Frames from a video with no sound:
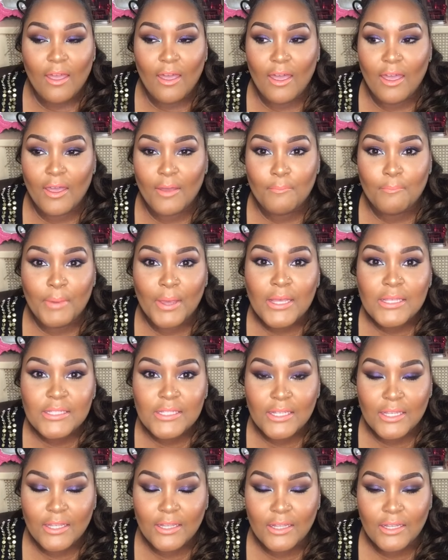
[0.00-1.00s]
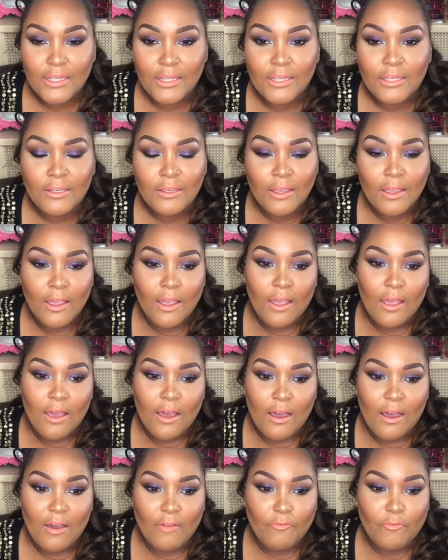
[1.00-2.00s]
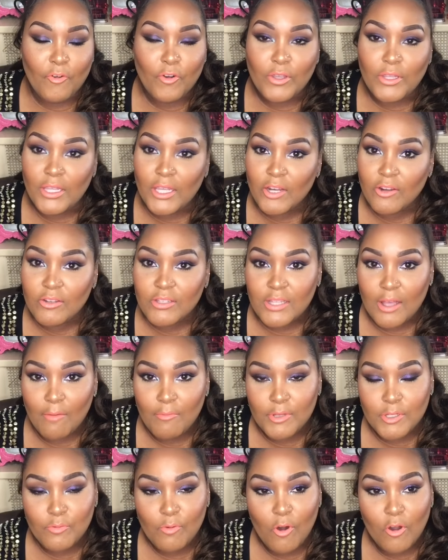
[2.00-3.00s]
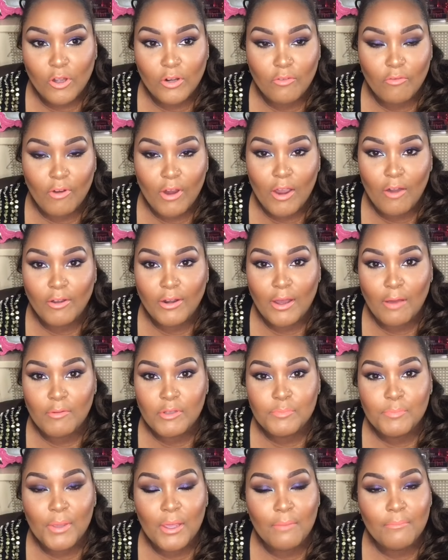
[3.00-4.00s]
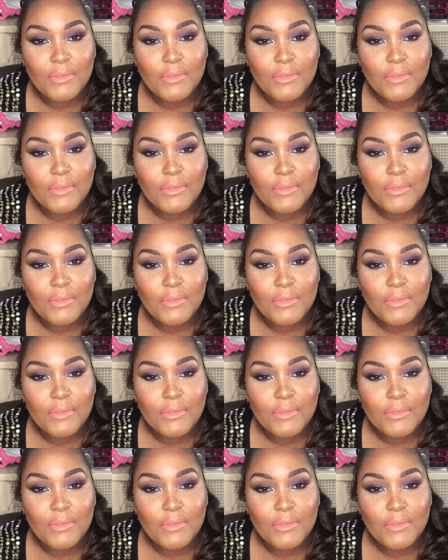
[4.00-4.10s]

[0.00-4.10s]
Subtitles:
And basically, for years I was walking around and I was being